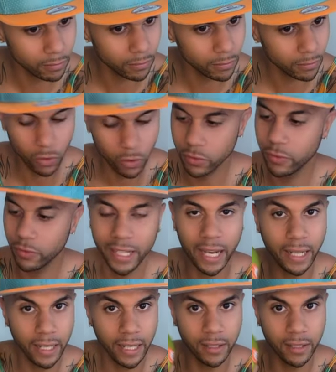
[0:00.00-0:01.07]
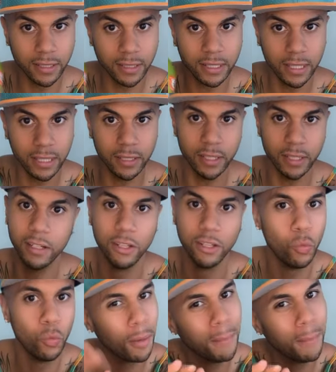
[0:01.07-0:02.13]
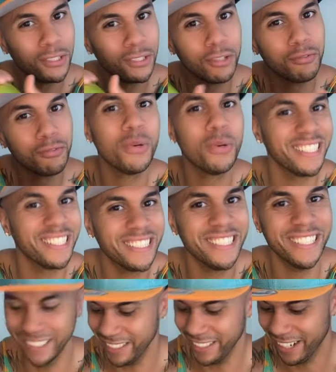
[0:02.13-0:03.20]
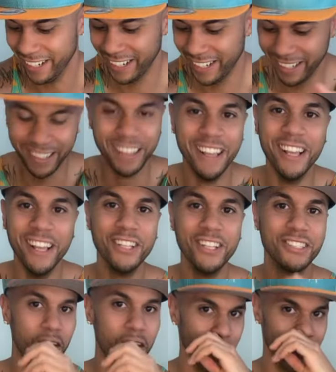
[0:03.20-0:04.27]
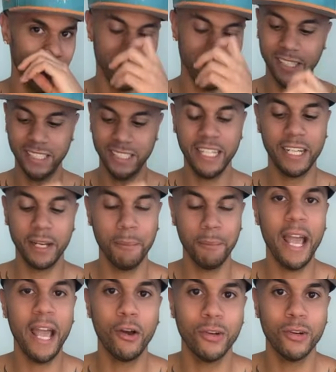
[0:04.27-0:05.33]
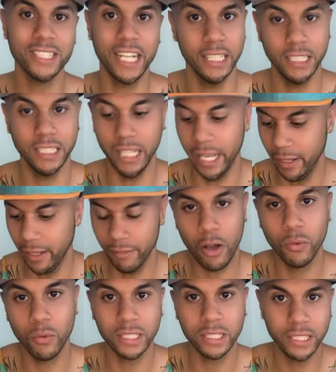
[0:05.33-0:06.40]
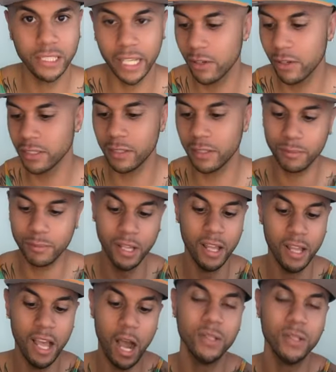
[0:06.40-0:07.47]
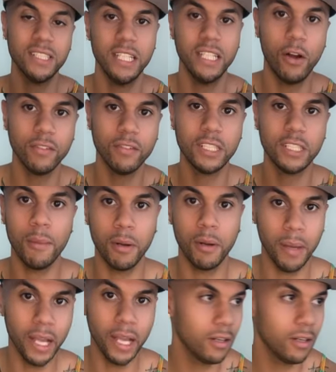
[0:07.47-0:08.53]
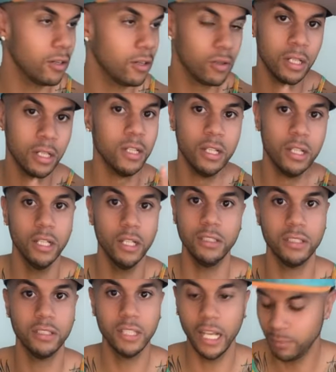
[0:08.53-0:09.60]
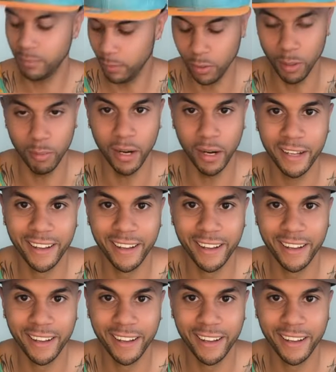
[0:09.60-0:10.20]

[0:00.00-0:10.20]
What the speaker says: well, it's funny, I can hear the seed in here. You want to make sure your food has seed in it, all right? So the seed in the mango is like a shank. If I was in jail or something, I would just eat off the top of the mango and just slice people up, right?